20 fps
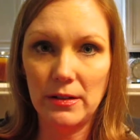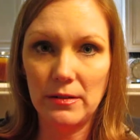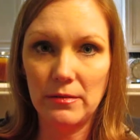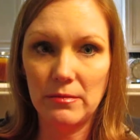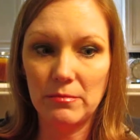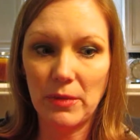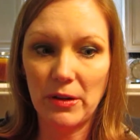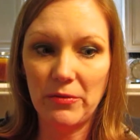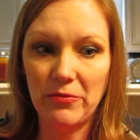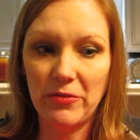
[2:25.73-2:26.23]

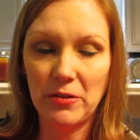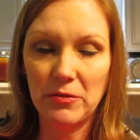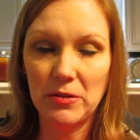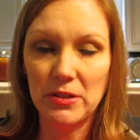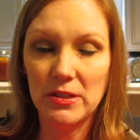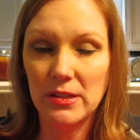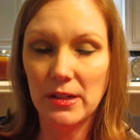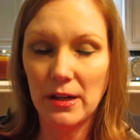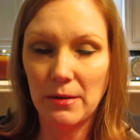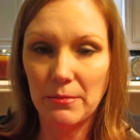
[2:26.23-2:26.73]
My phone
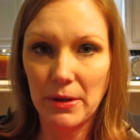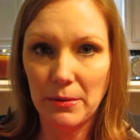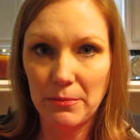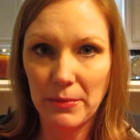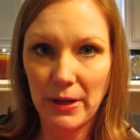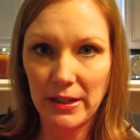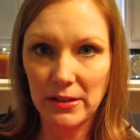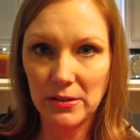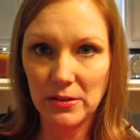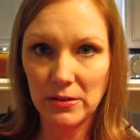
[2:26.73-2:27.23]
is not my
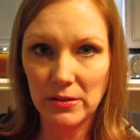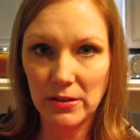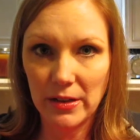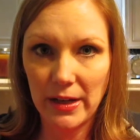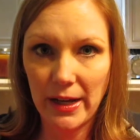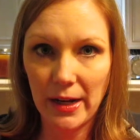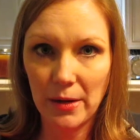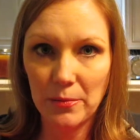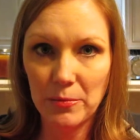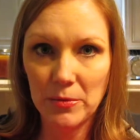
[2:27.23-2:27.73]
main
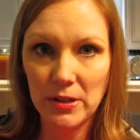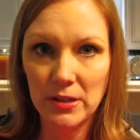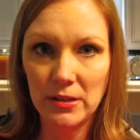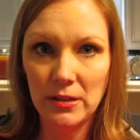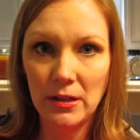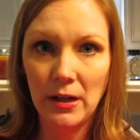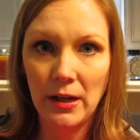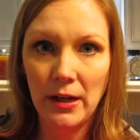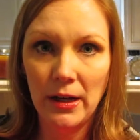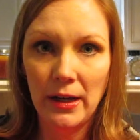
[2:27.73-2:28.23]
camera.